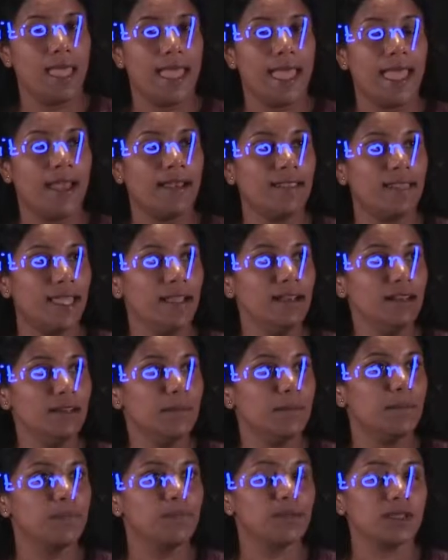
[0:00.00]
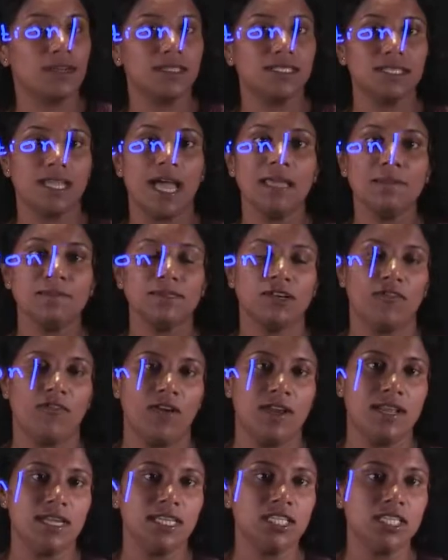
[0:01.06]
And then types of
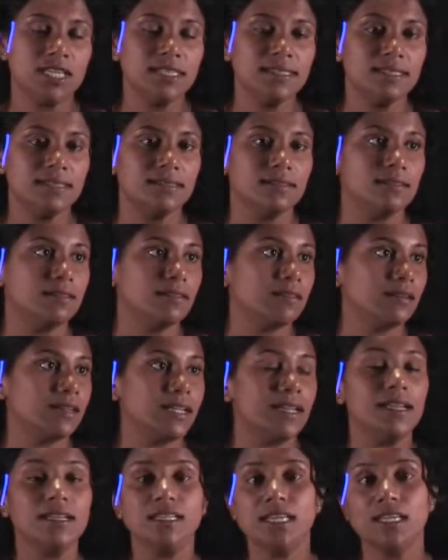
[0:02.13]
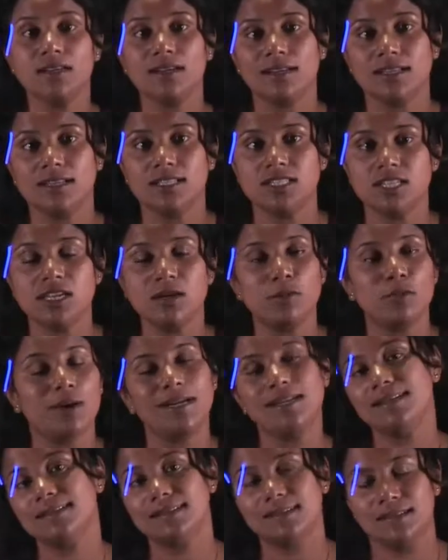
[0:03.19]
energies, kinetic energy,
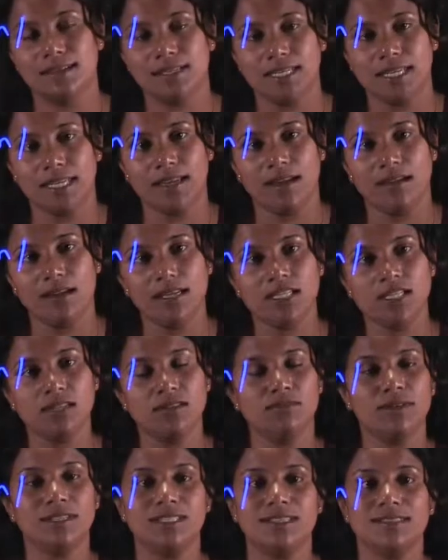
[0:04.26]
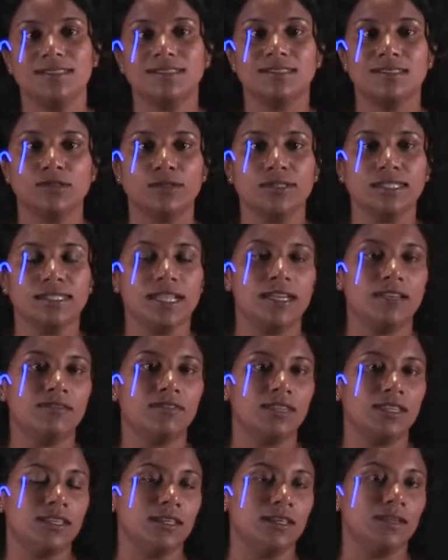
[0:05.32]
what is kinetic energy, which is associated
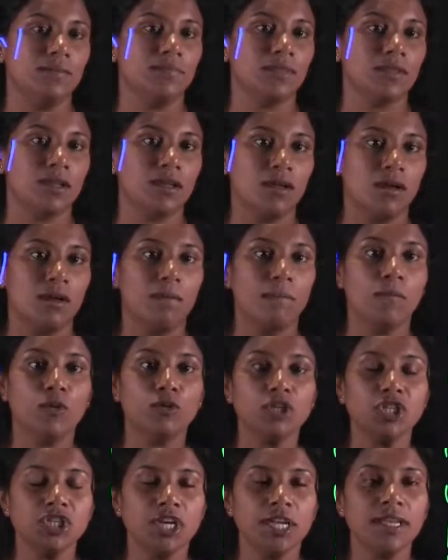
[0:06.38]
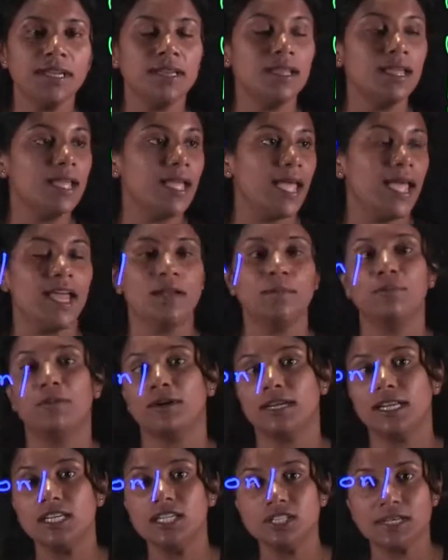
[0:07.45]
with the motion, and
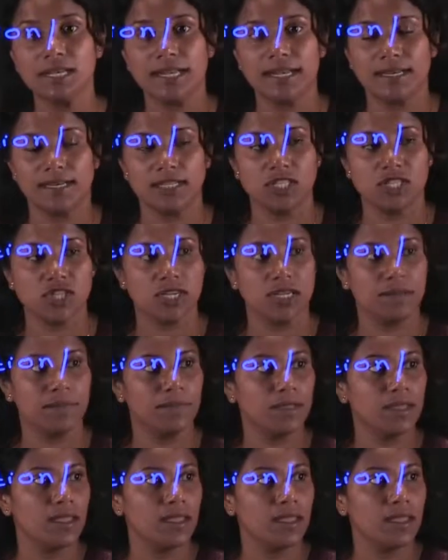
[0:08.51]
potential energy.